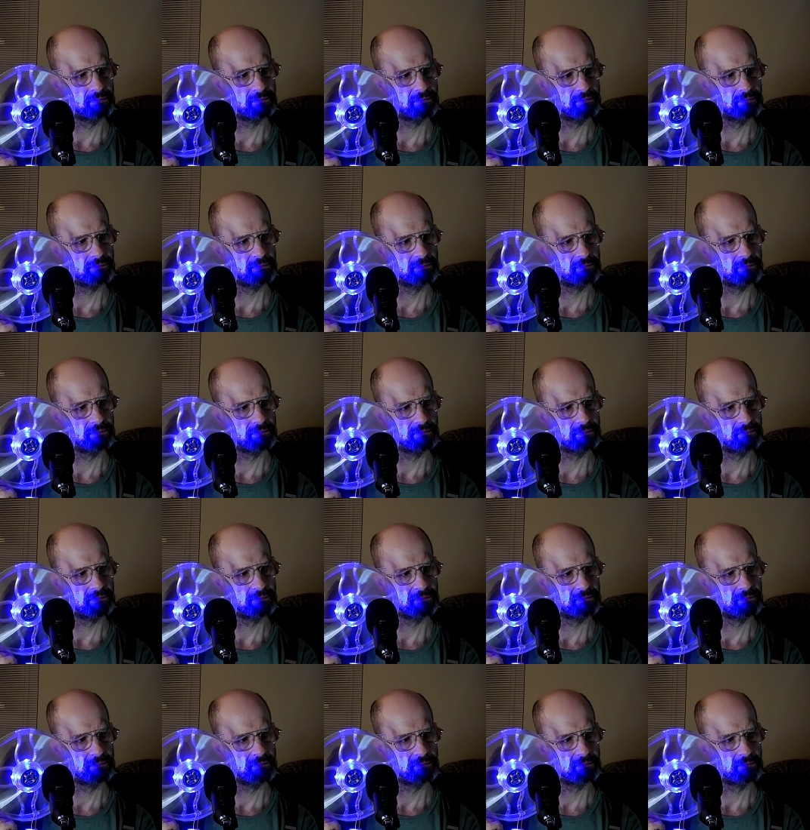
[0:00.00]

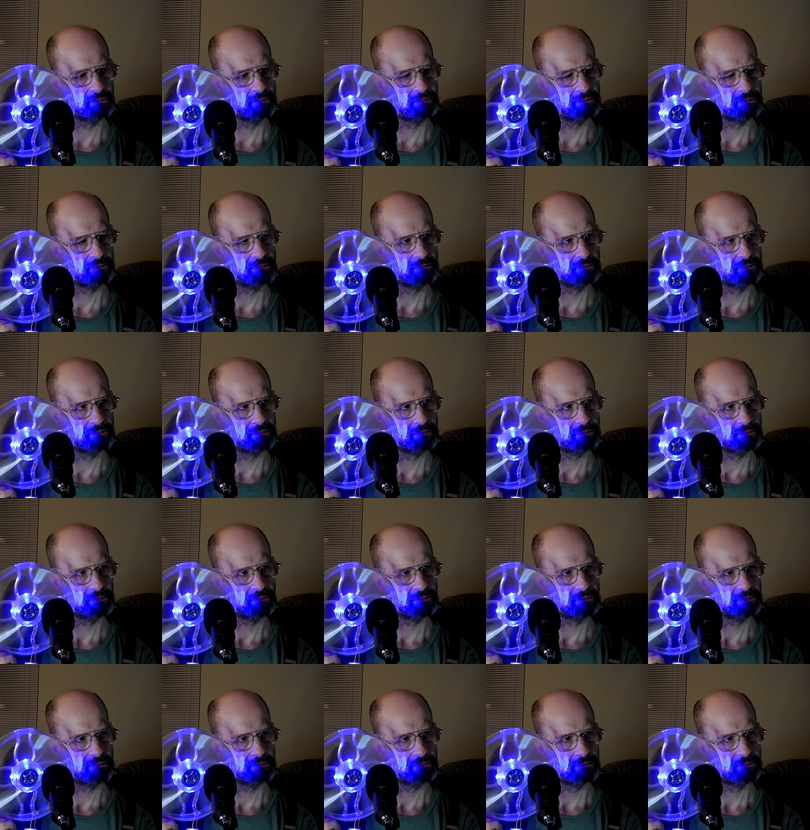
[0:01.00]

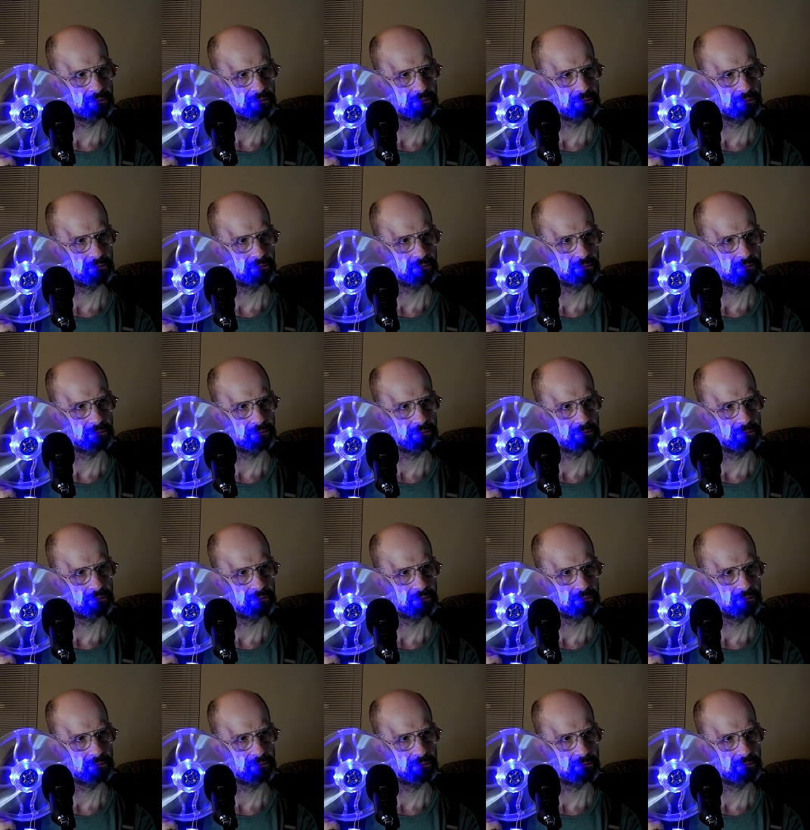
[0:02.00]
Nothing is said.